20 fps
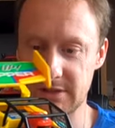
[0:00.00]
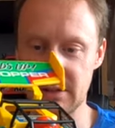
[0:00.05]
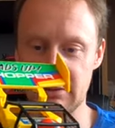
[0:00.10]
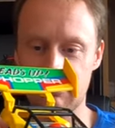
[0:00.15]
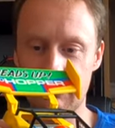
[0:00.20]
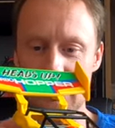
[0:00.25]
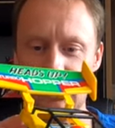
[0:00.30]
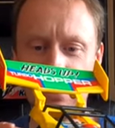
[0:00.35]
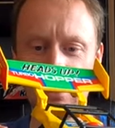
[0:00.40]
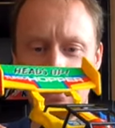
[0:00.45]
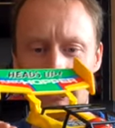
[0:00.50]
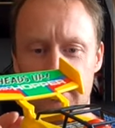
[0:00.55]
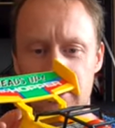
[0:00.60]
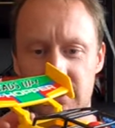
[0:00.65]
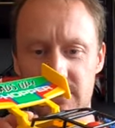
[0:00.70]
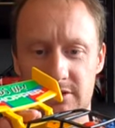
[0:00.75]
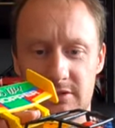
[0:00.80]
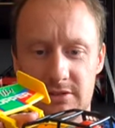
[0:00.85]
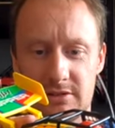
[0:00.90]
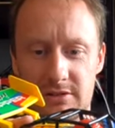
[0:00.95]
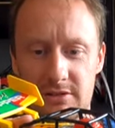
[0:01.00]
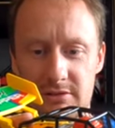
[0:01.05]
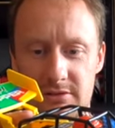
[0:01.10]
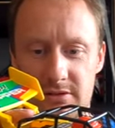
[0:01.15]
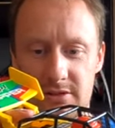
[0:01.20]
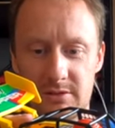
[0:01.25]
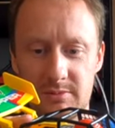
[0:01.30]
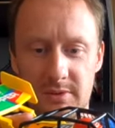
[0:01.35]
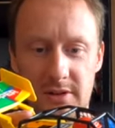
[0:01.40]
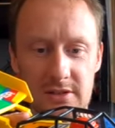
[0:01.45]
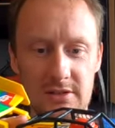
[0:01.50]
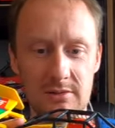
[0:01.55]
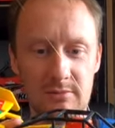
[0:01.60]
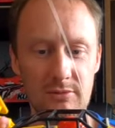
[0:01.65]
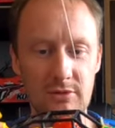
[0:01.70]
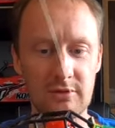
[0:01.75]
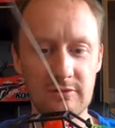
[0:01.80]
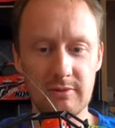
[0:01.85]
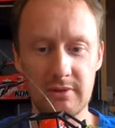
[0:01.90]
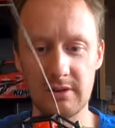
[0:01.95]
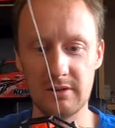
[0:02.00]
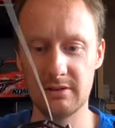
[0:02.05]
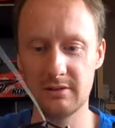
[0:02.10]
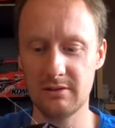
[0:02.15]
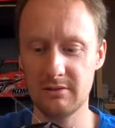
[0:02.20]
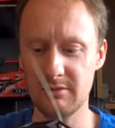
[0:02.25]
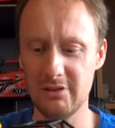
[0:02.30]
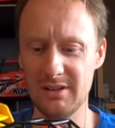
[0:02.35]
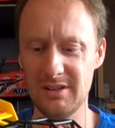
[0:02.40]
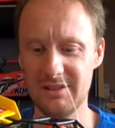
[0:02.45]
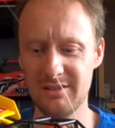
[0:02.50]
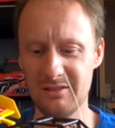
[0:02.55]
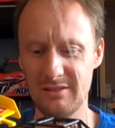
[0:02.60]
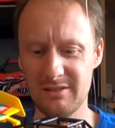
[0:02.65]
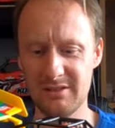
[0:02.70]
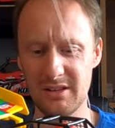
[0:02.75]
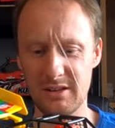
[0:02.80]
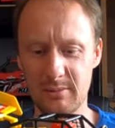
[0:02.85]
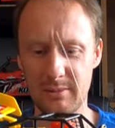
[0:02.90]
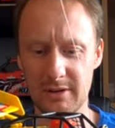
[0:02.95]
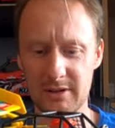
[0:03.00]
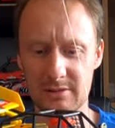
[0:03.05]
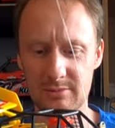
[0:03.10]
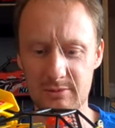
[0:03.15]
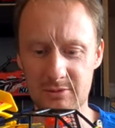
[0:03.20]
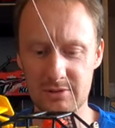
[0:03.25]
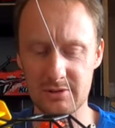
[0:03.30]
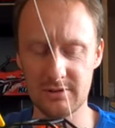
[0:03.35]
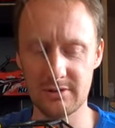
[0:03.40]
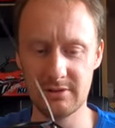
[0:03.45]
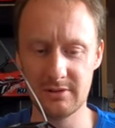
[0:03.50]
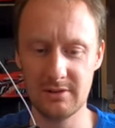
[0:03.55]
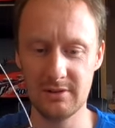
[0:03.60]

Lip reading: Really not much suspension movement. A little bit, I suppose.